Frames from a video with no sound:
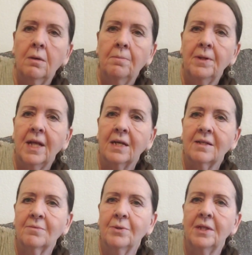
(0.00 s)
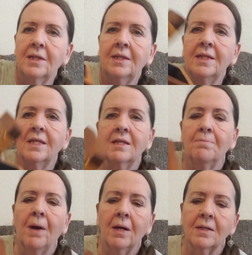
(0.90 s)
But that's what this
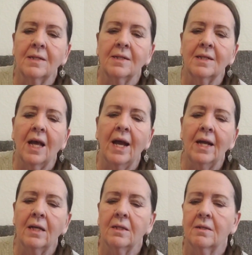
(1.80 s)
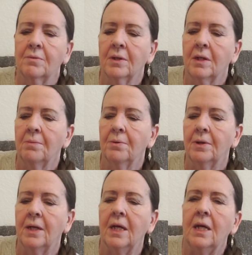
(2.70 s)
box is like. It's really
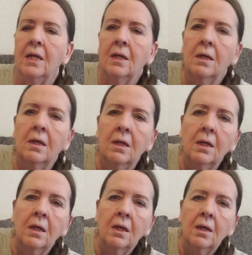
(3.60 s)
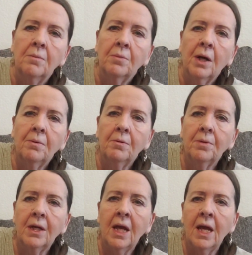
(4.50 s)
pretty.
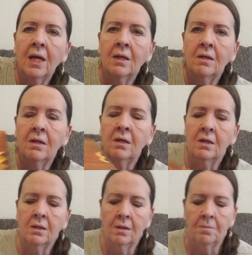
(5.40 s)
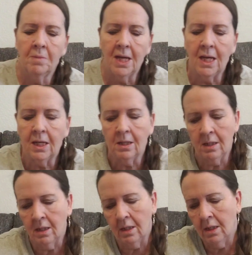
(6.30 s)
Probably handmade.
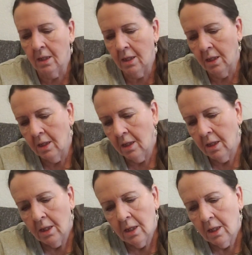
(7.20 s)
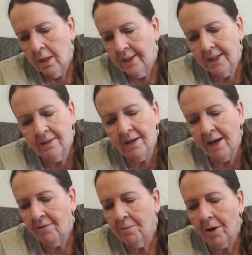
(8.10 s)
Doesn't
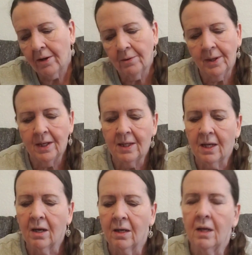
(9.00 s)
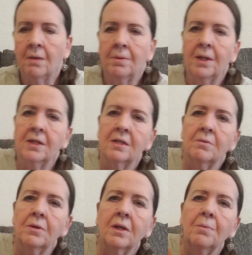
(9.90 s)
have a mark or anything on it, but it's
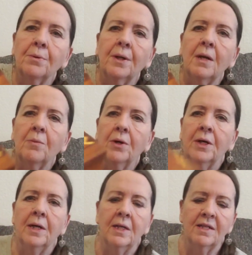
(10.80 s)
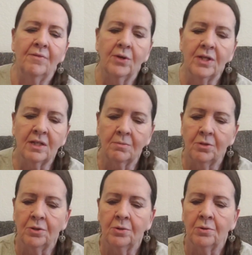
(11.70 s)
really pretty wood. It's very
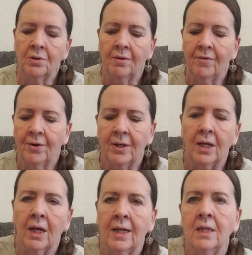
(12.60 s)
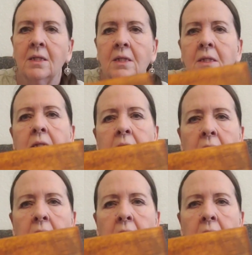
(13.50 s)
smooth and very nice.